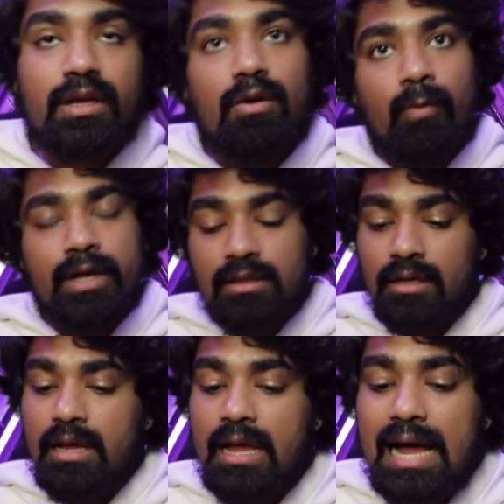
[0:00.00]
1,
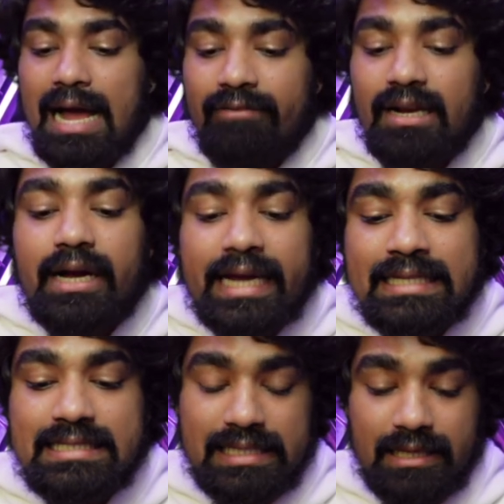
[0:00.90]
I will
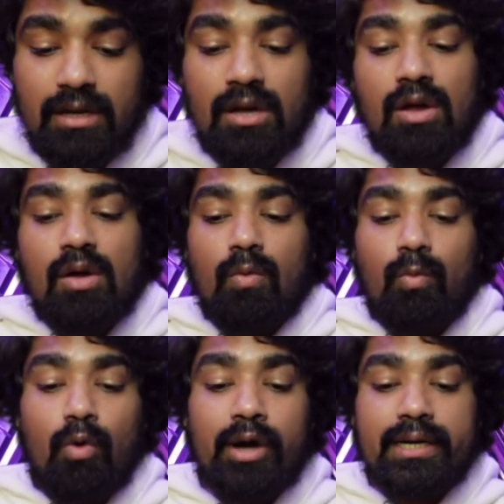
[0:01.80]
again see
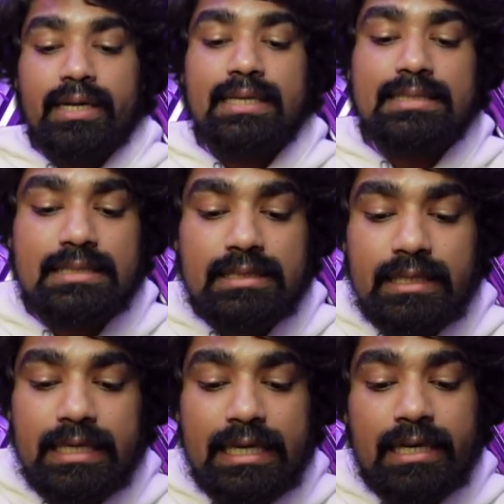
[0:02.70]
what is
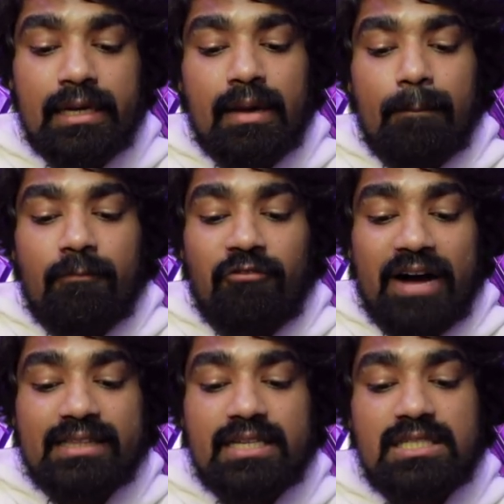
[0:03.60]
the
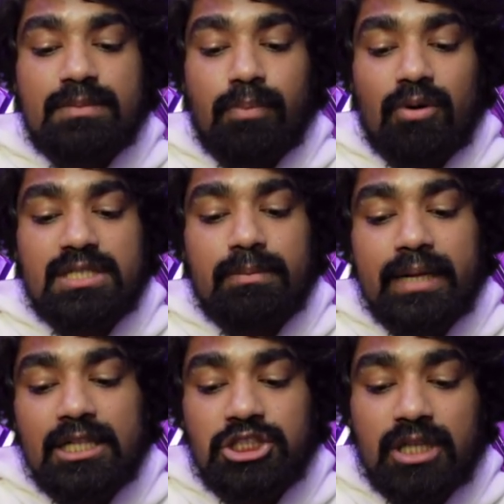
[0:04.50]
farthest
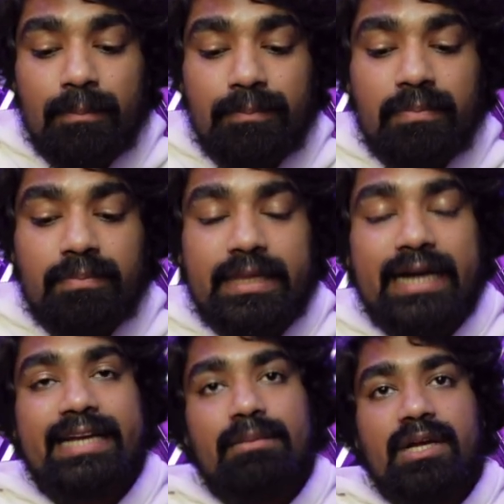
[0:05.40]
possible jump
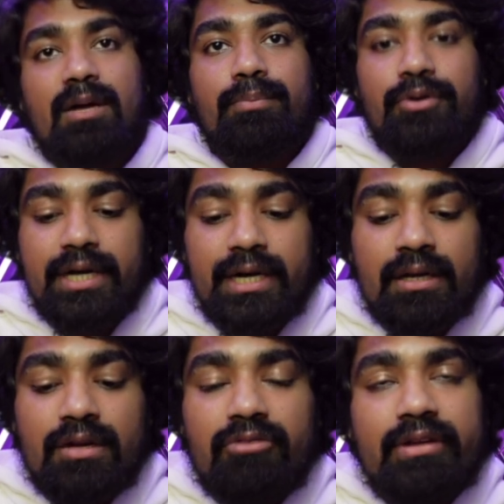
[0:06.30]
that can be computed
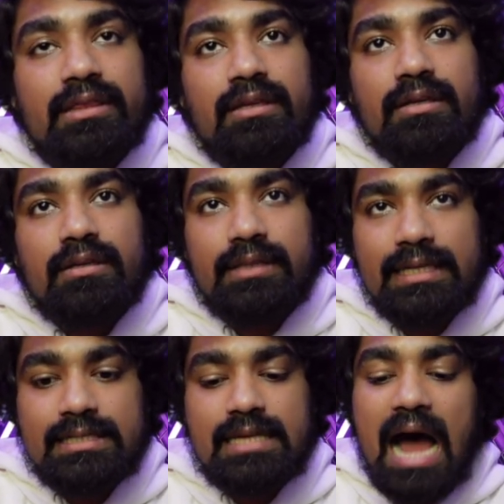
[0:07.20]
with
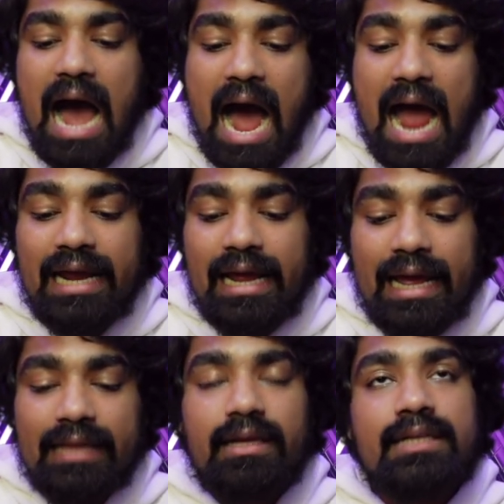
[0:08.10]
this I
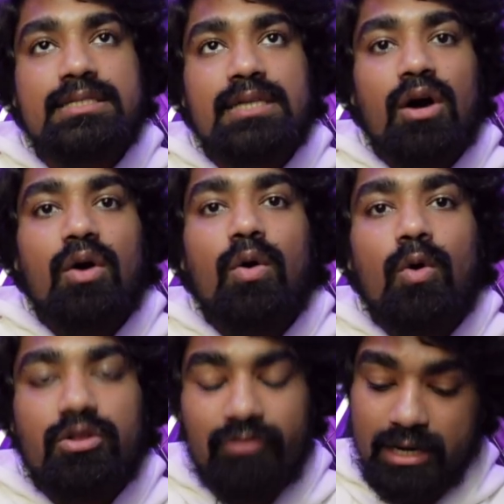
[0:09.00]
and its
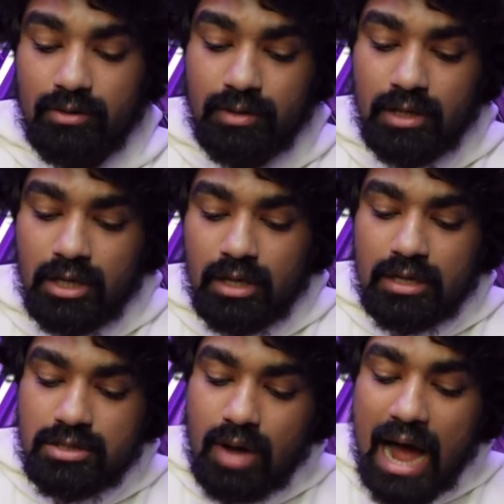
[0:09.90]
own value.
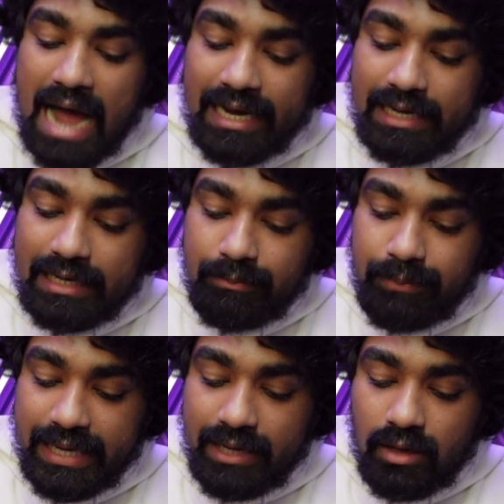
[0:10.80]
So I
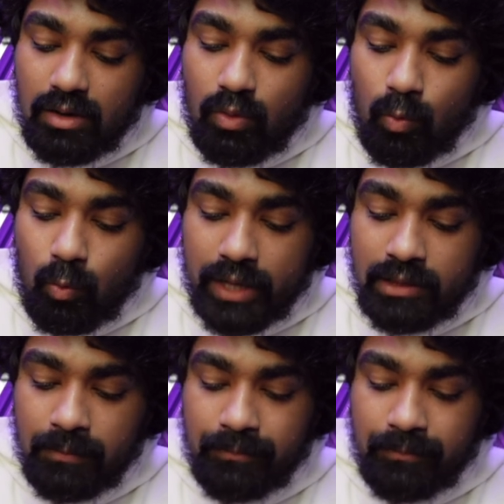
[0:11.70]
being 1